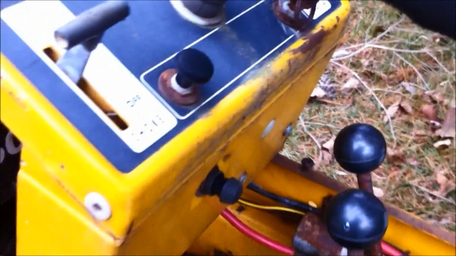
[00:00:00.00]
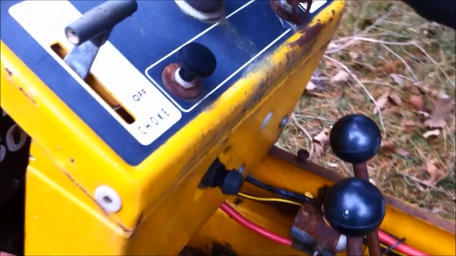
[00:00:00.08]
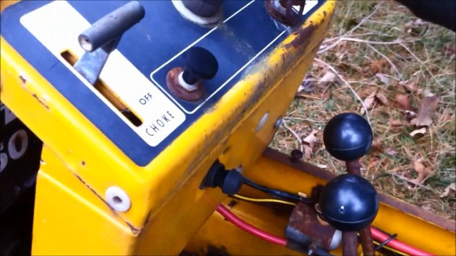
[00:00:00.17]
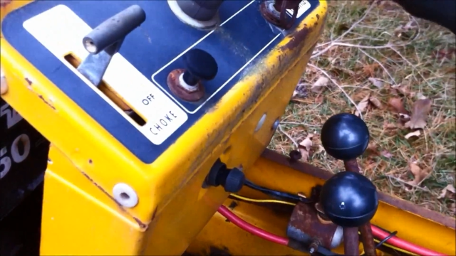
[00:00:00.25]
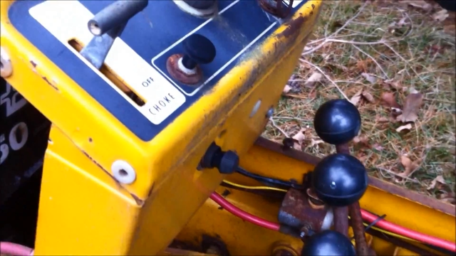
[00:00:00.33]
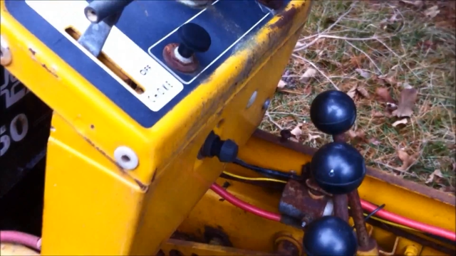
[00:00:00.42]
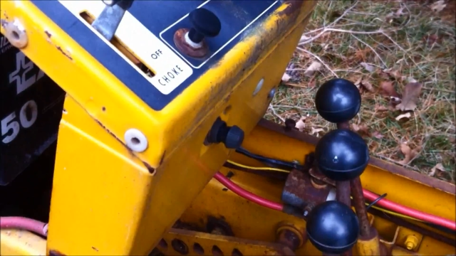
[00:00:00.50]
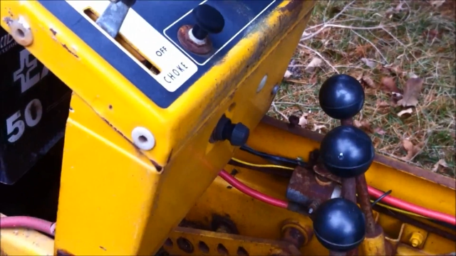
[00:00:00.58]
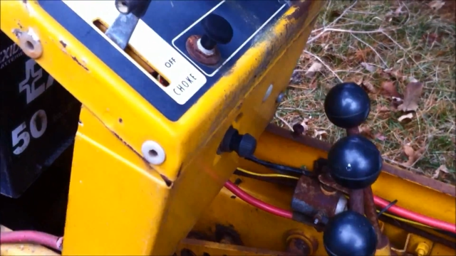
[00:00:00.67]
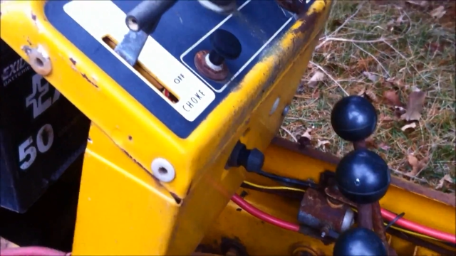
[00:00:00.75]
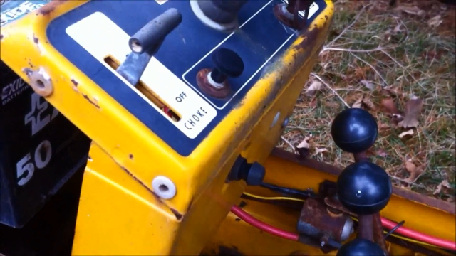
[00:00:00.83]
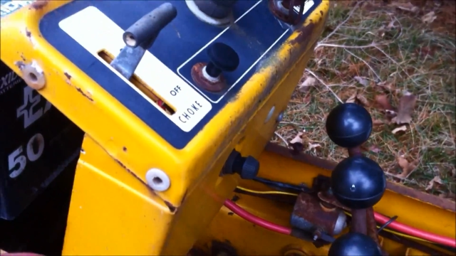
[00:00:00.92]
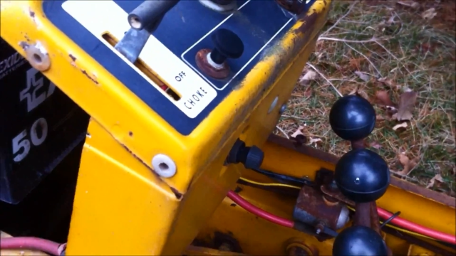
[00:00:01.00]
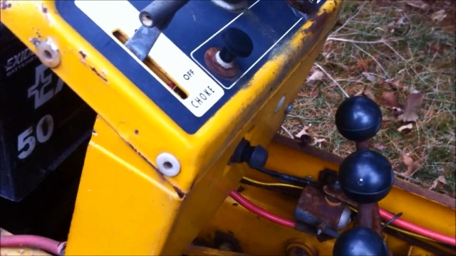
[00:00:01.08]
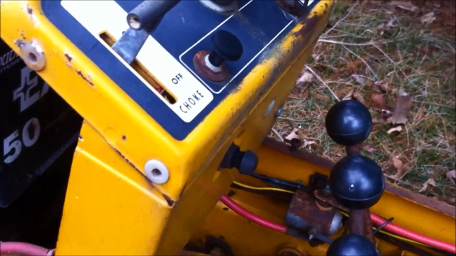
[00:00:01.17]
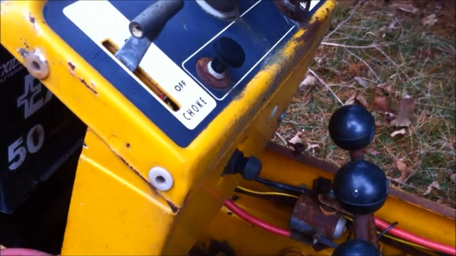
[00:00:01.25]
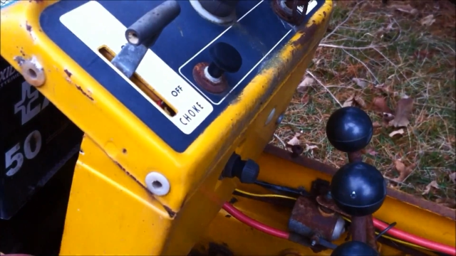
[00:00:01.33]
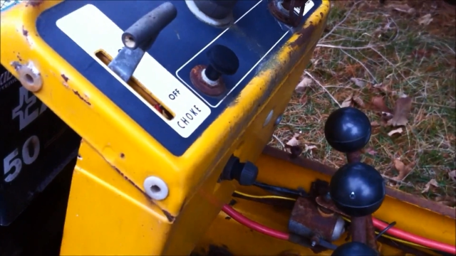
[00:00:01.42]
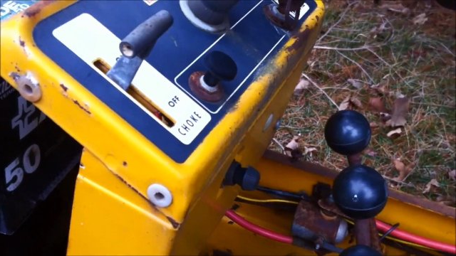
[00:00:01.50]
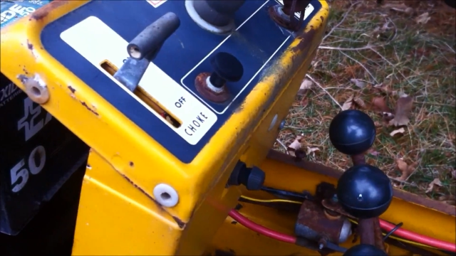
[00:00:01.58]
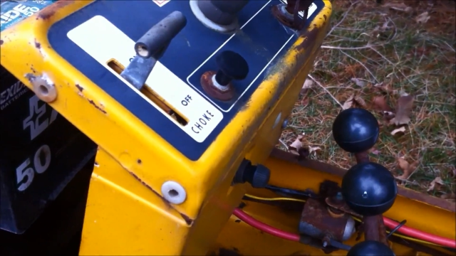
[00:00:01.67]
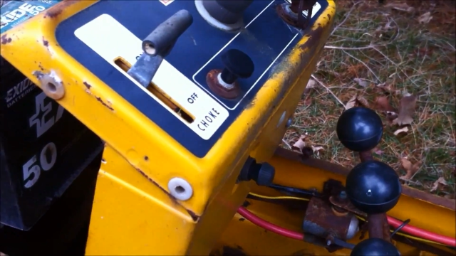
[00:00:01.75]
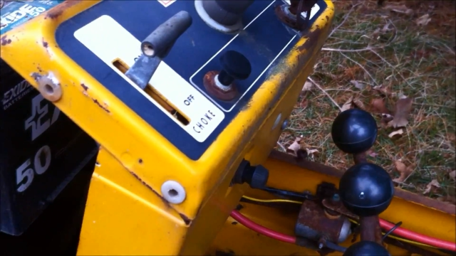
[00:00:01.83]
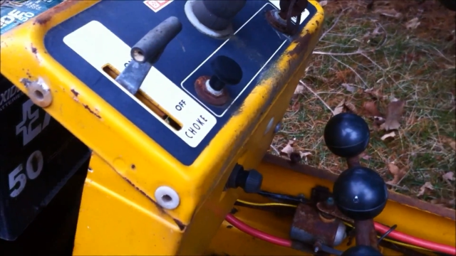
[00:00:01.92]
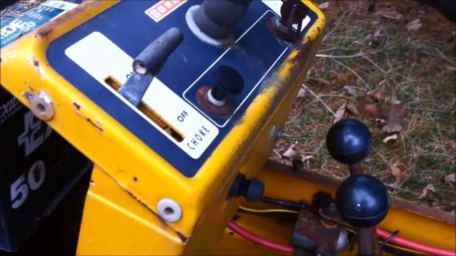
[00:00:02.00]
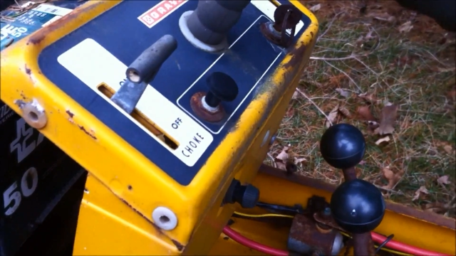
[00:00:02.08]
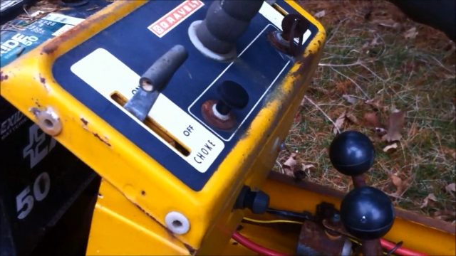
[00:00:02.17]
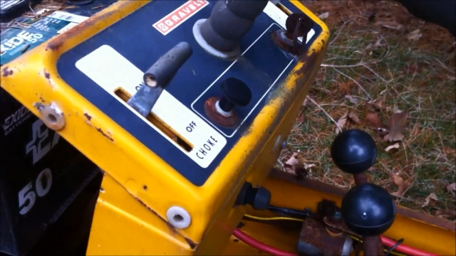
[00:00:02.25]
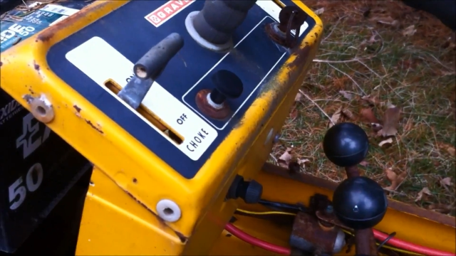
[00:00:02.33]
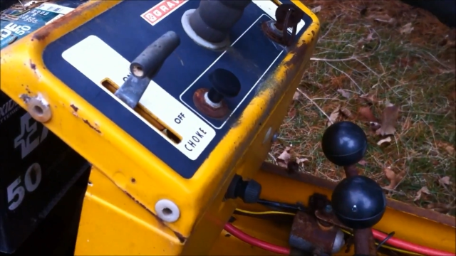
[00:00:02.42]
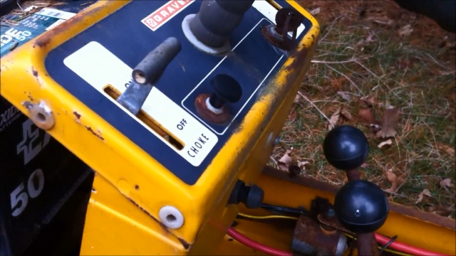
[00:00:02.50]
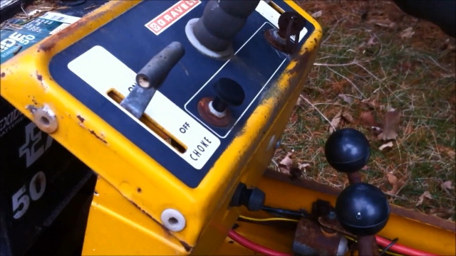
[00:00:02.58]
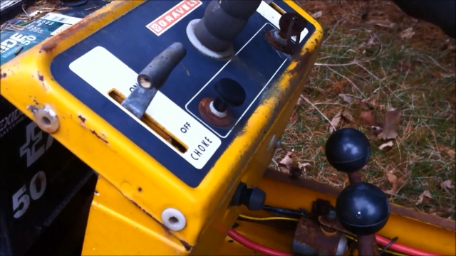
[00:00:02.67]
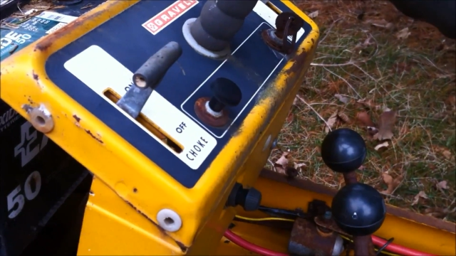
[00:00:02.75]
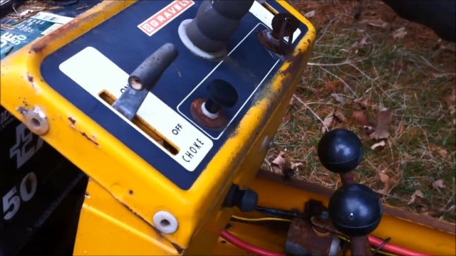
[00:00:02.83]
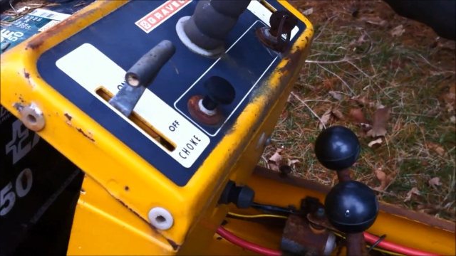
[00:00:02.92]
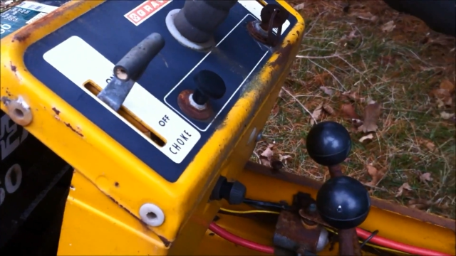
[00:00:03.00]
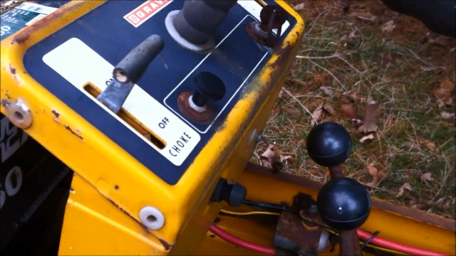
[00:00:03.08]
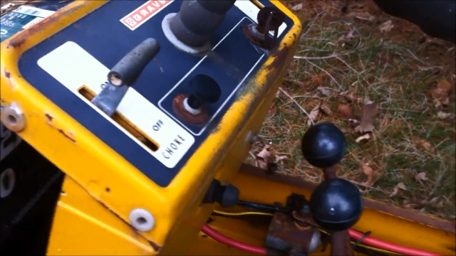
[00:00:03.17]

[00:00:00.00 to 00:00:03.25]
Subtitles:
No face is visible, so there are no lips to read.